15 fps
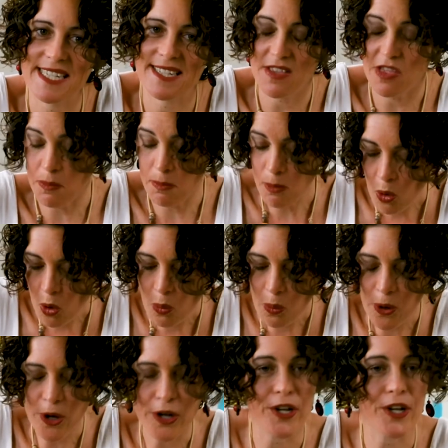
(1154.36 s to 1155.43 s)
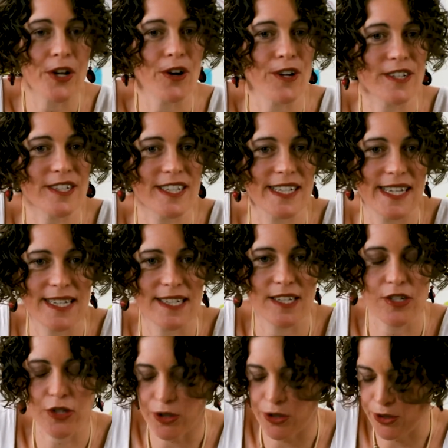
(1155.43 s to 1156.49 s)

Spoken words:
the more work you're going to need to do,